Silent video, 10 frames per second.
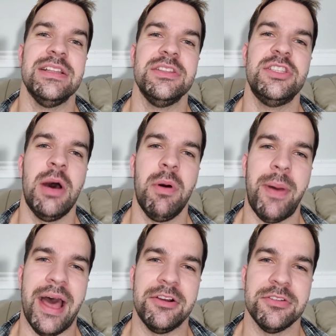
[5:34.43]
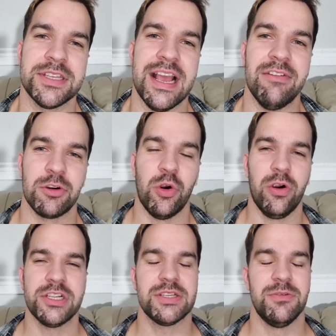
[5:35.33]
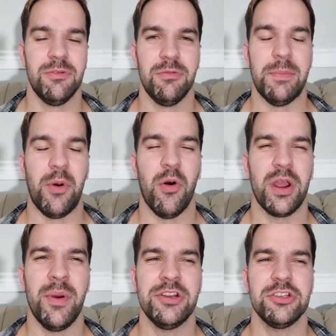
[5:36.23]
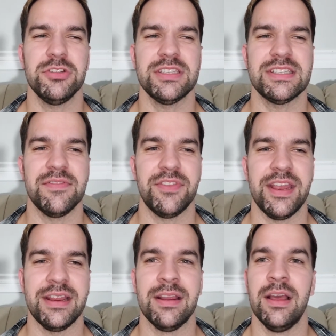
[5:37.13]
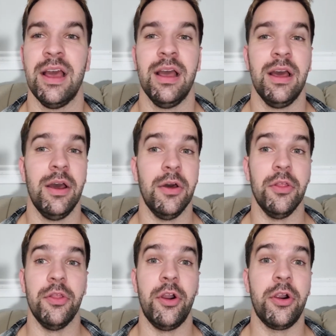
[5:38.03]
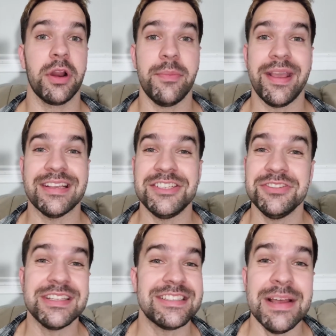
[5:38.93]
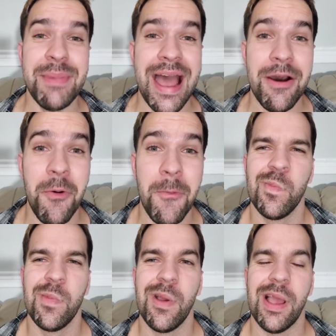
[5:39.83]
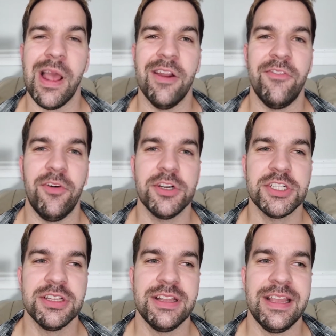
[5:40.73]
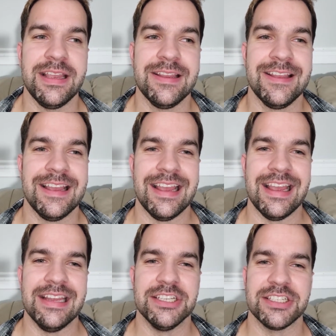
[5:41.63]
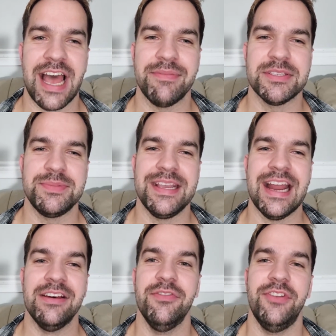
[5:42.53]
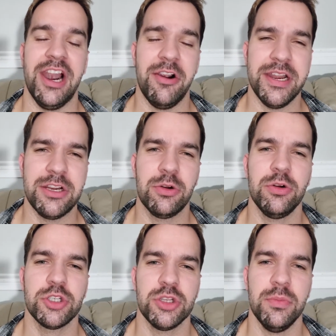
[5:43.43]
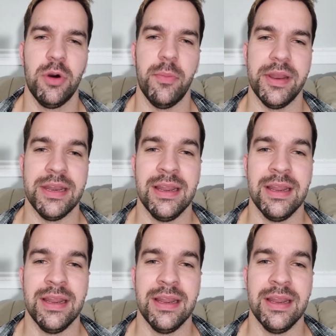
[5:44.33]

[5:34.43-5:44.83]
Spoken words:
double battles, and of course, when Pokemon introduces something, they're gonna make us use it somehow. And unfortunately, it just happens to be at a very crucial moment.